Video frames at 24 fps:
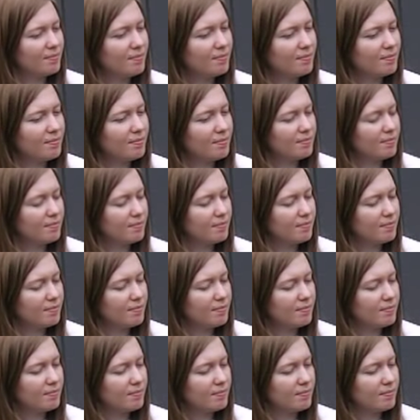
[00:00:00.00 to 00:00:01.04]

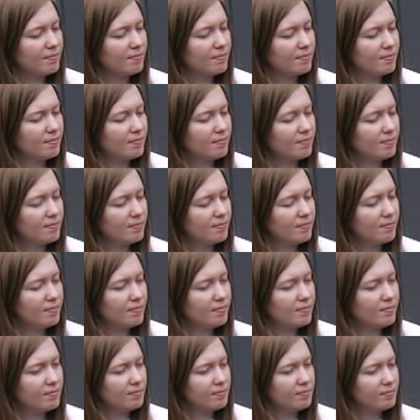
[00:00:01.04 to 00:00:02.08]

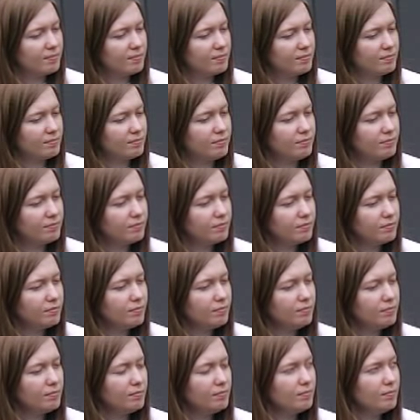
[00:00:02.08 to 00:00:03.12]

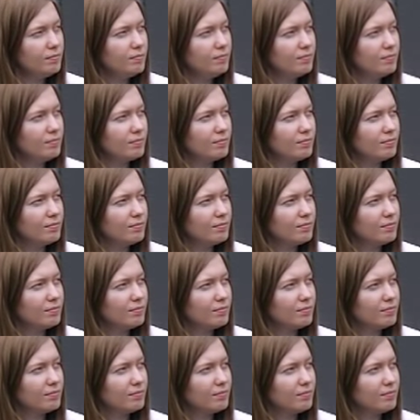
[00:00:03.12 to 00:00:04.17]

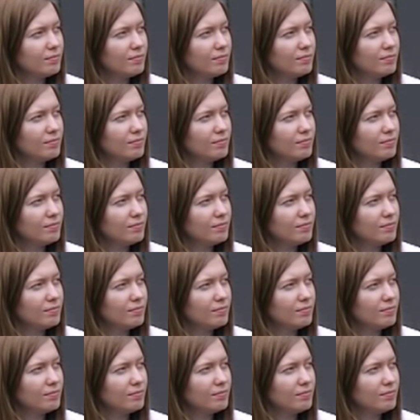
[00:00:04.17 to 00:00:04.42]
(silent)